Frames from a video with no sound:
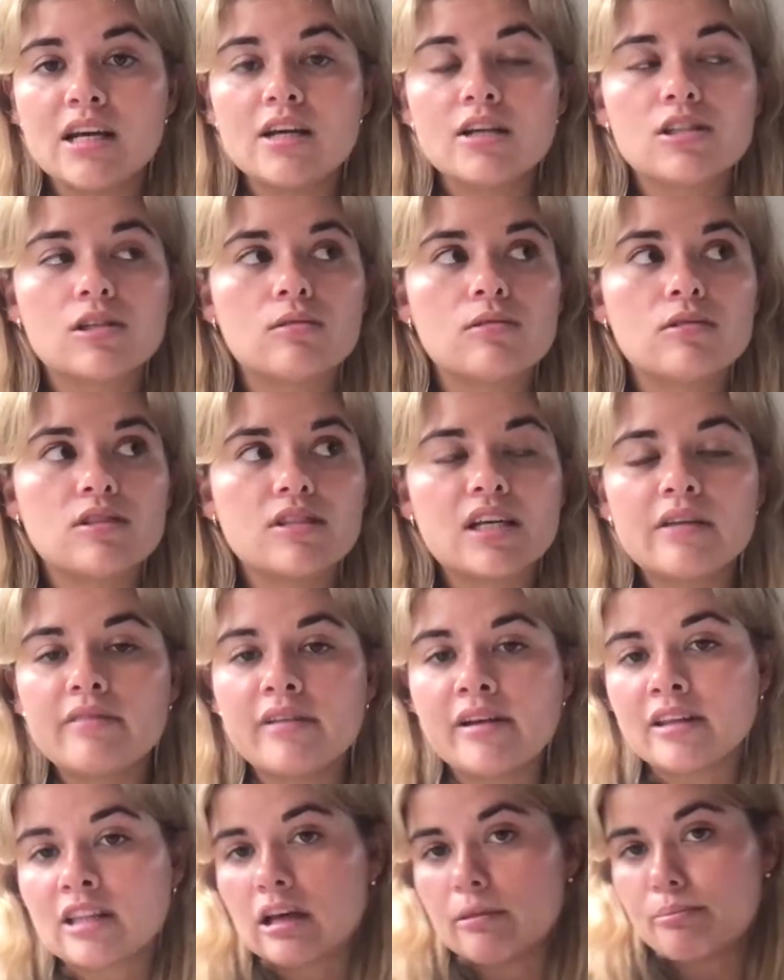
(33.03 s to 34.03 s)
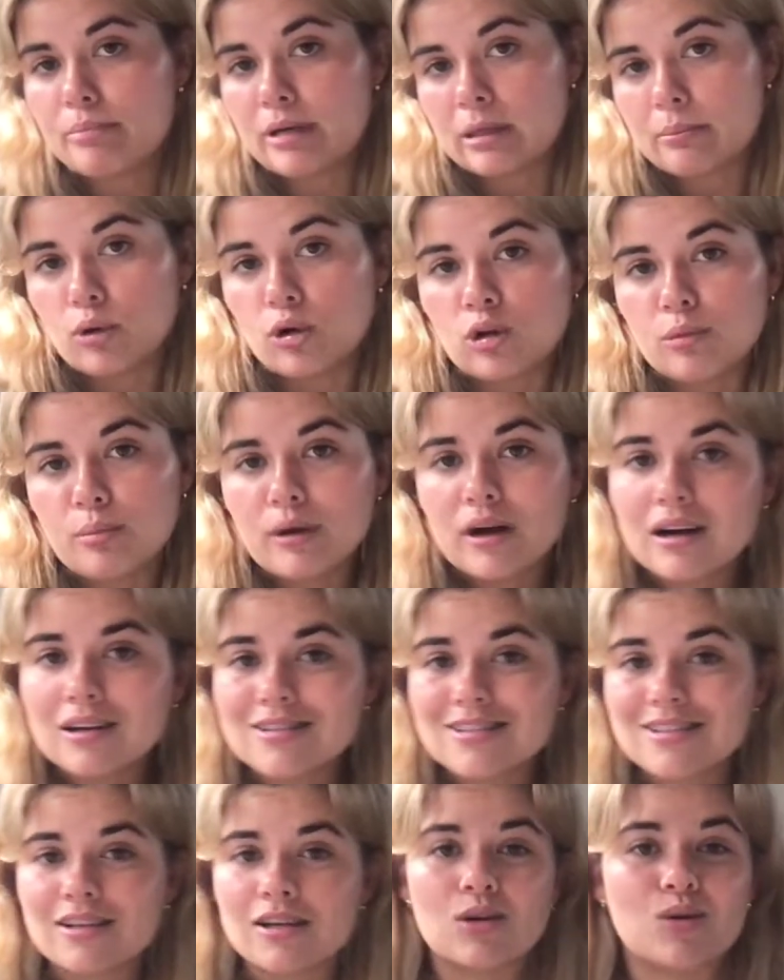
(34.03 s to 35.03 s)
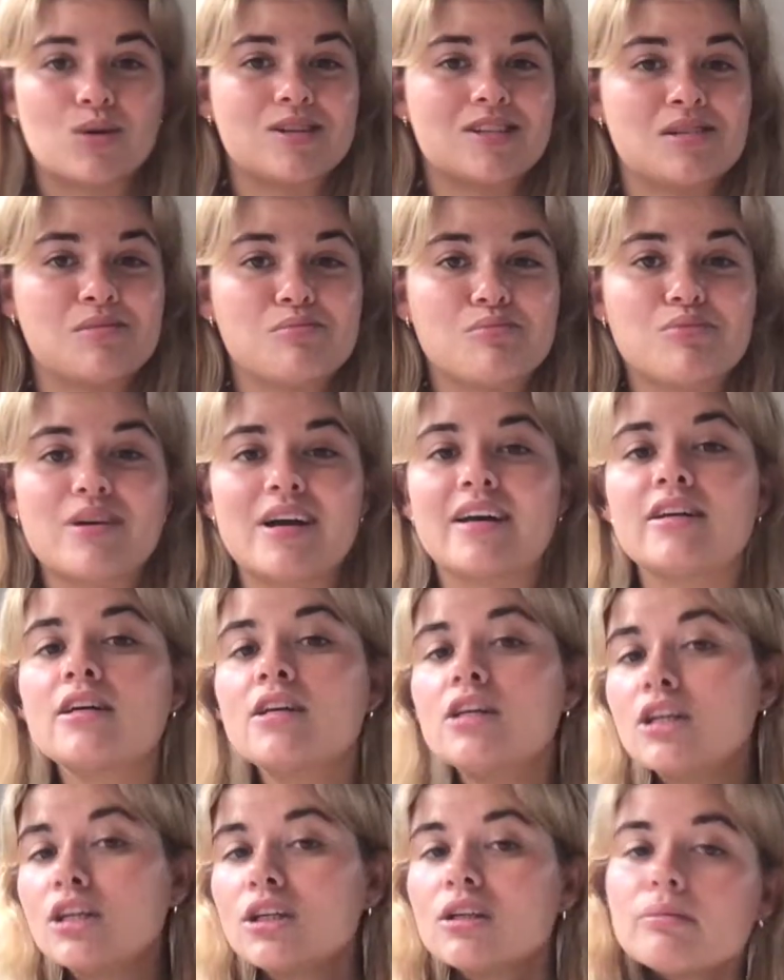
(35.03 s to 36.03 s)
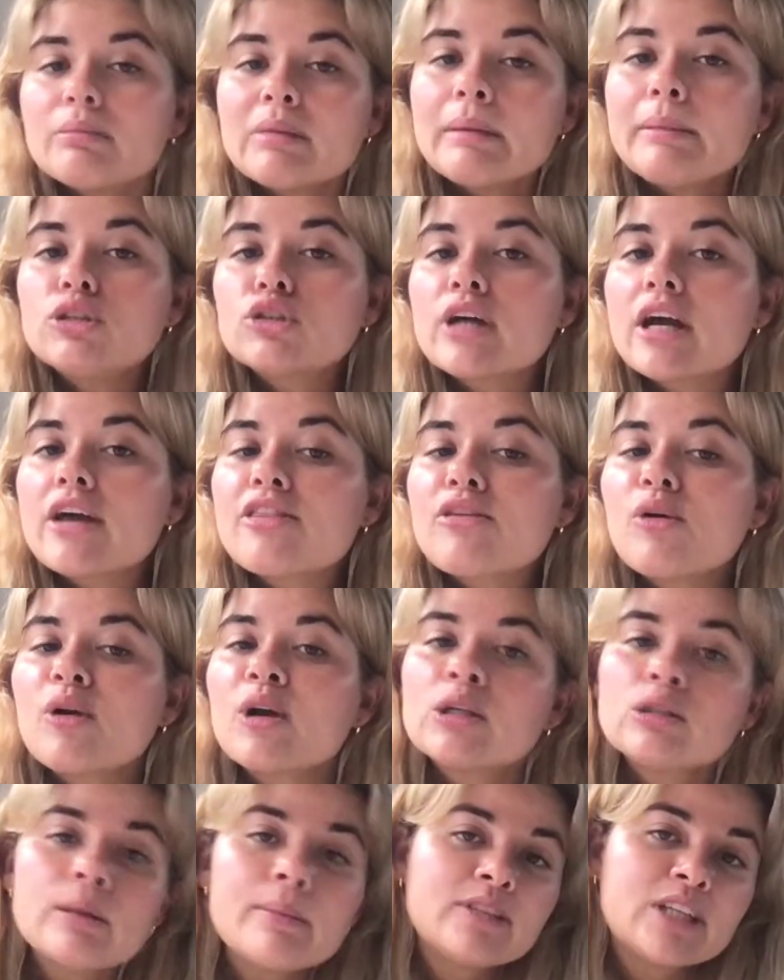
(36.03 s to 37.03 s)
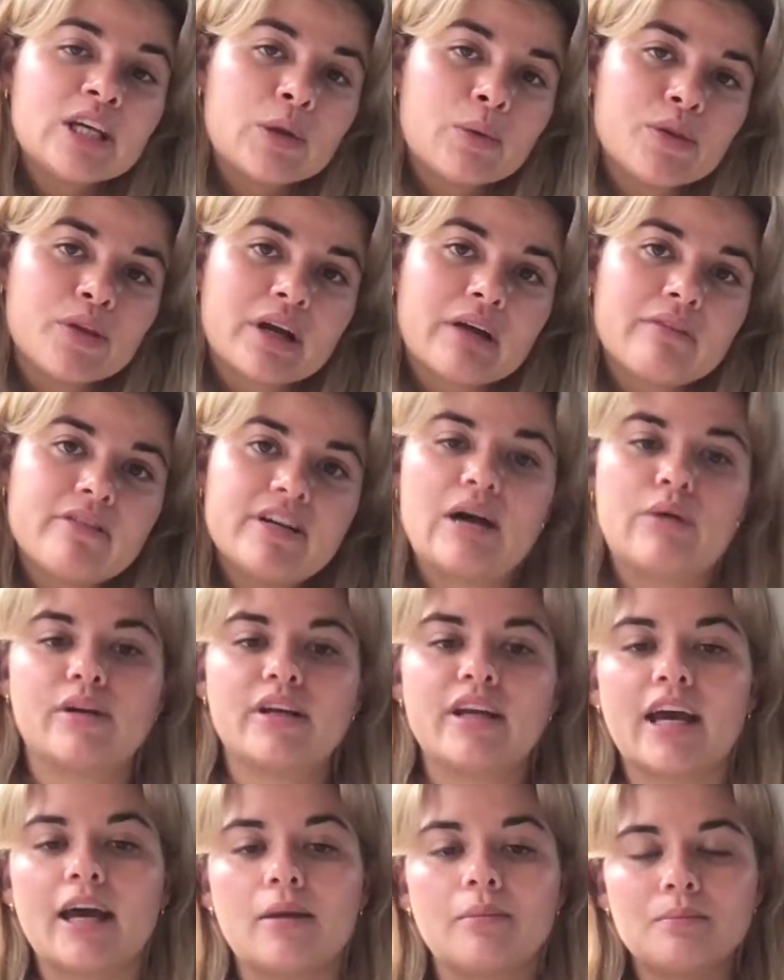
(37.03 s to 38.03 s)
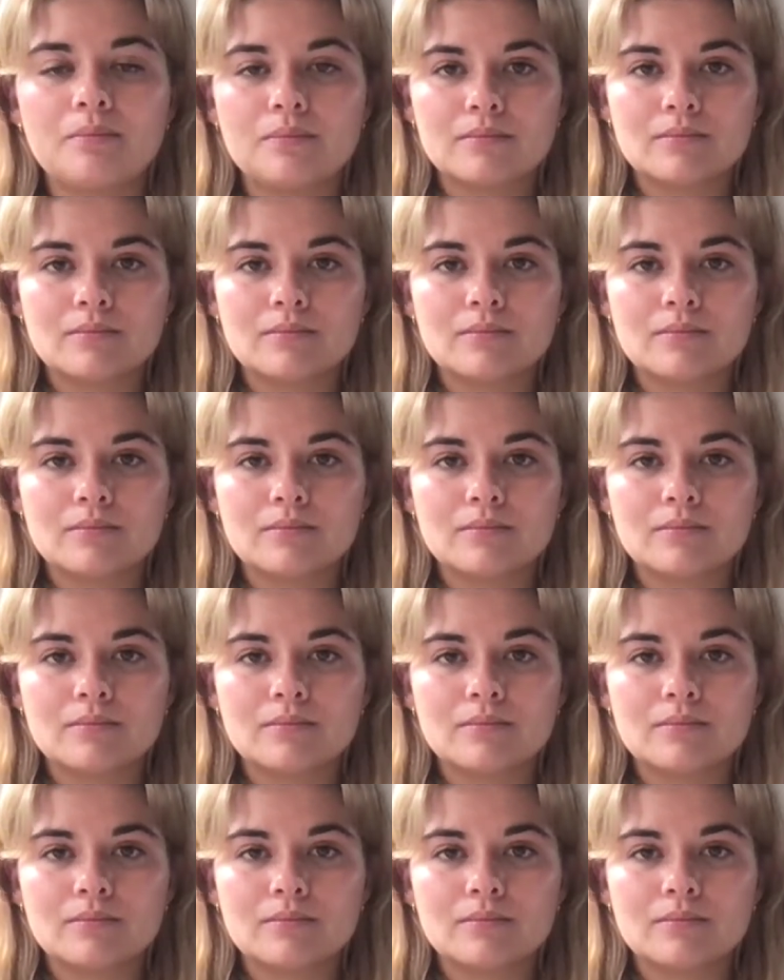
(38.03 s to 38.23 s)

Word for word: So instead of eating that big bowl of pasta or some bread, maybe try throwing a sweet potato in there every now and again.